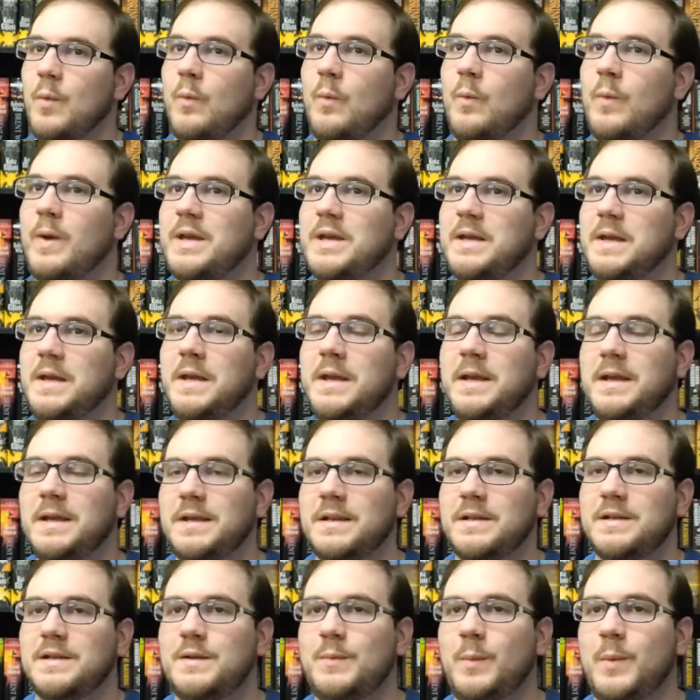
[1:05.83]

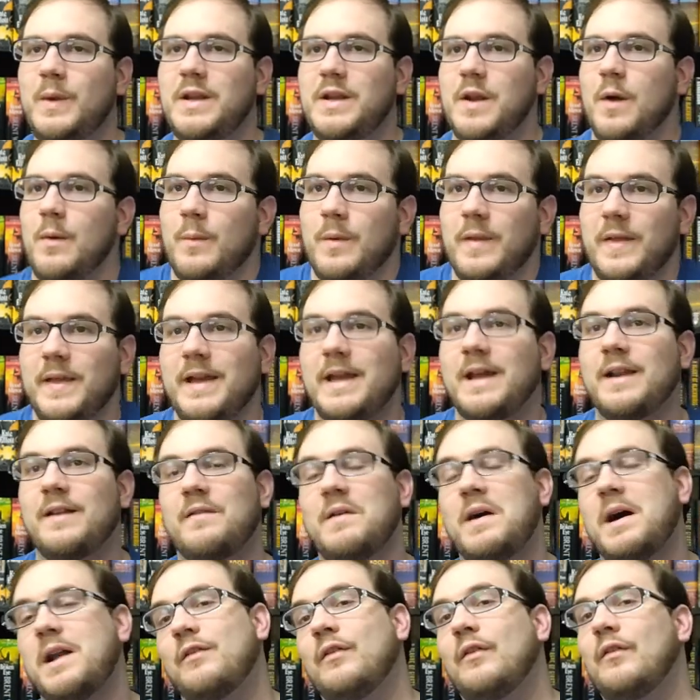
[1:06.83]
We don't really get a
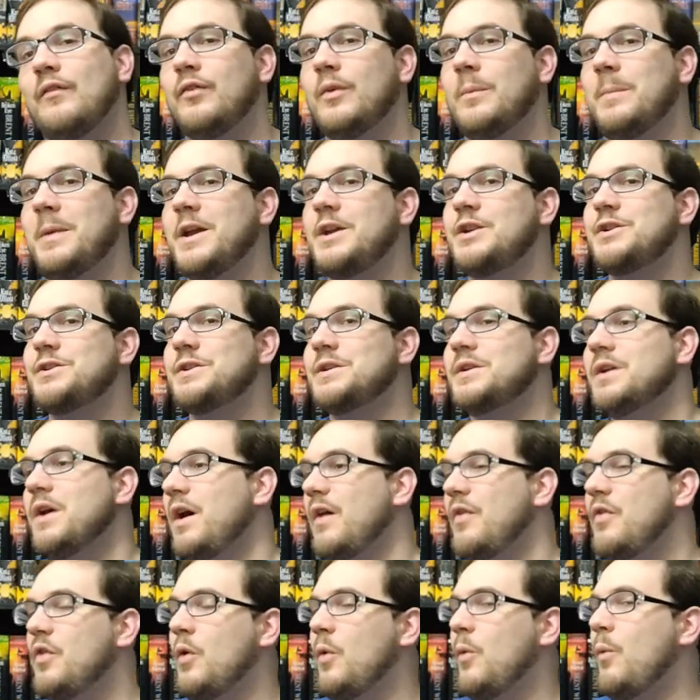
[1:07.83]
lot of information
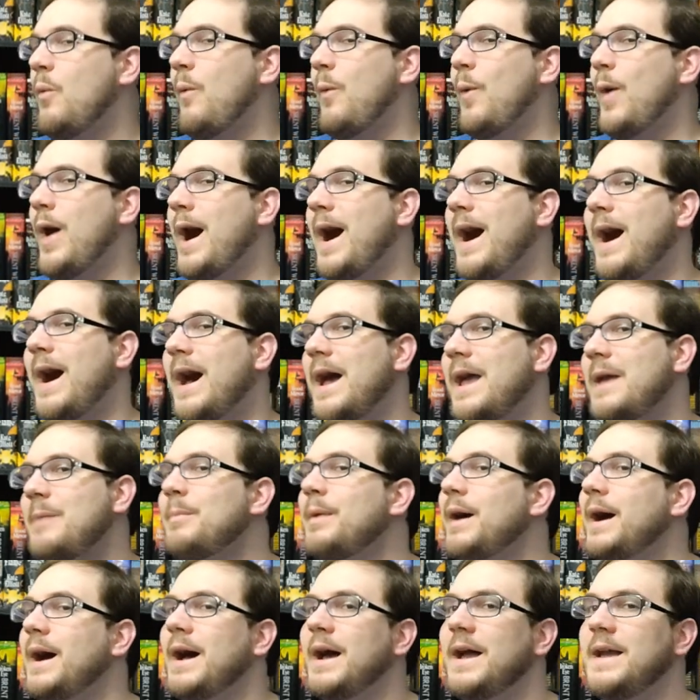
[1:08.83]
on the why
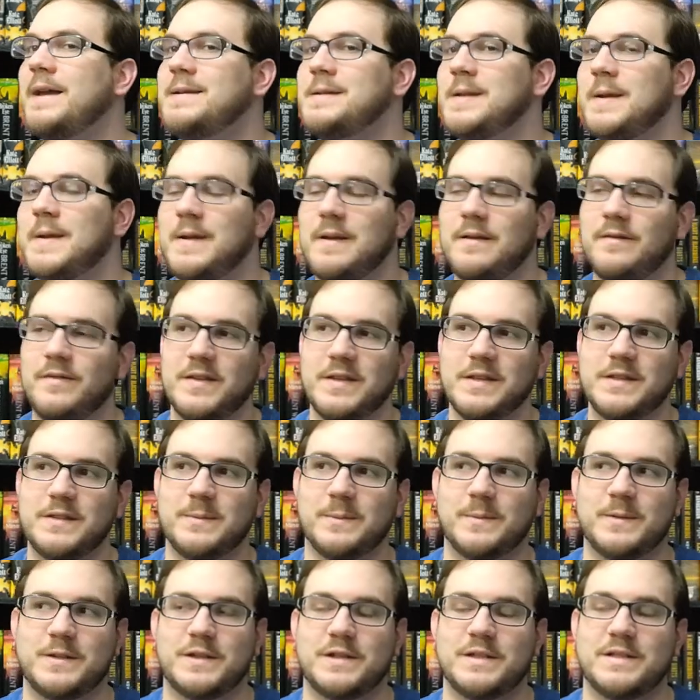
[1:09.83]
behind any of
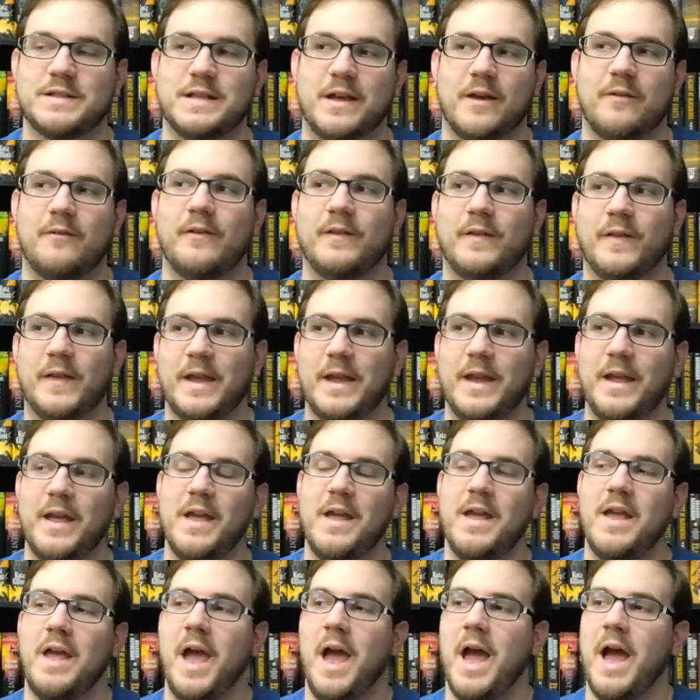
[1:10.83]
this, which is definitely
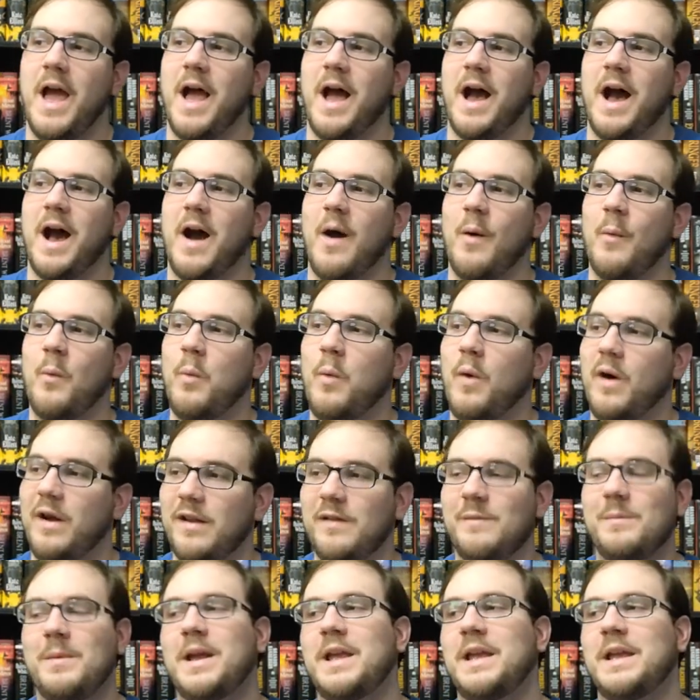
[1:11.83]

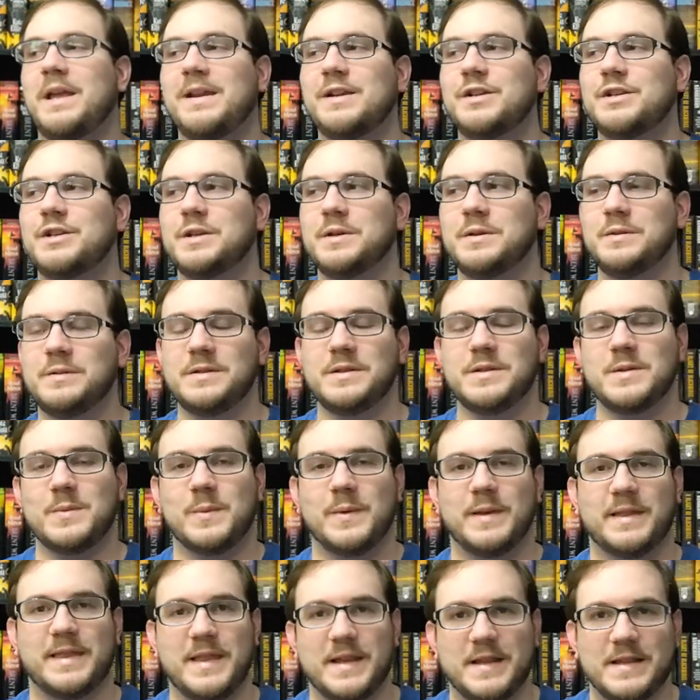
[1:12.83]
one of my issues
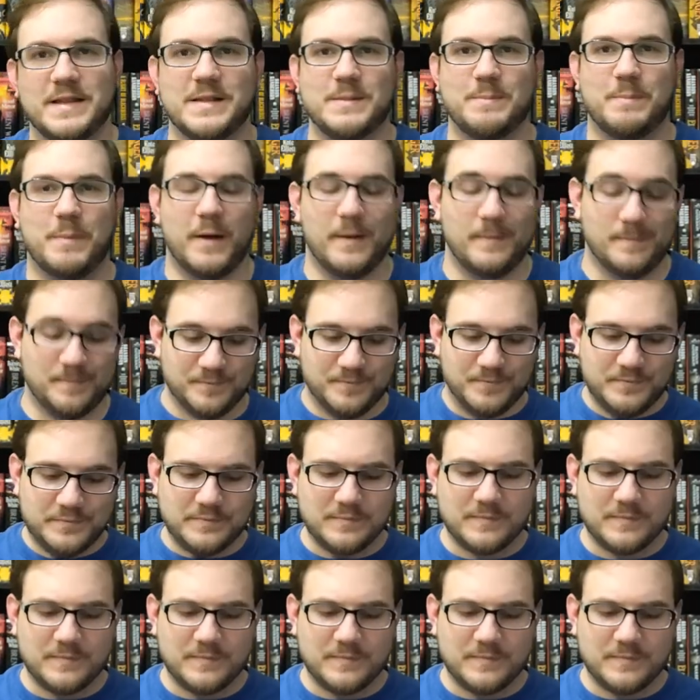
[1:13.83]
with this. But